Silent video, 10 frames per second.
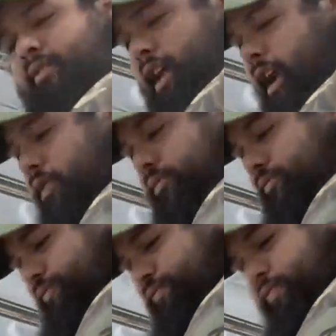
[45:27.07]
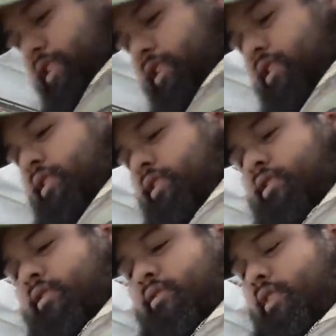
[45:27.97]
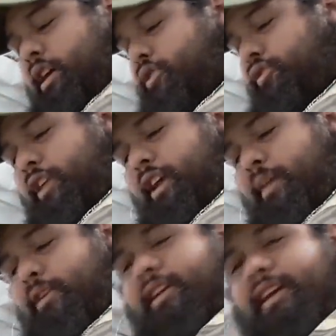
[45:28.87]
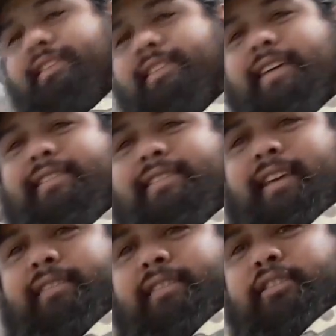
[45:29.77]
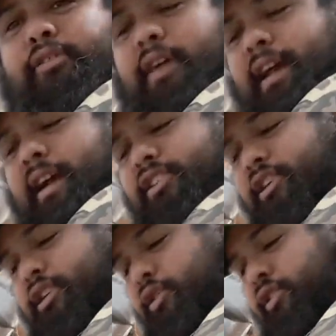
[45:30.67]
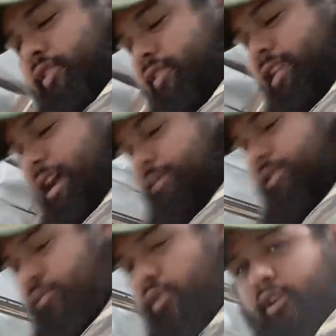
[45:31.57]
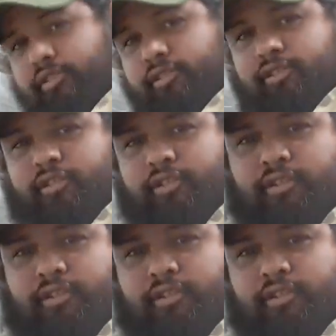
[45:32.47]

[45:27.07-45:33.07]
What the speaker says: Now, I don't think I'm going to get to test these until I actually go to the slabs in March.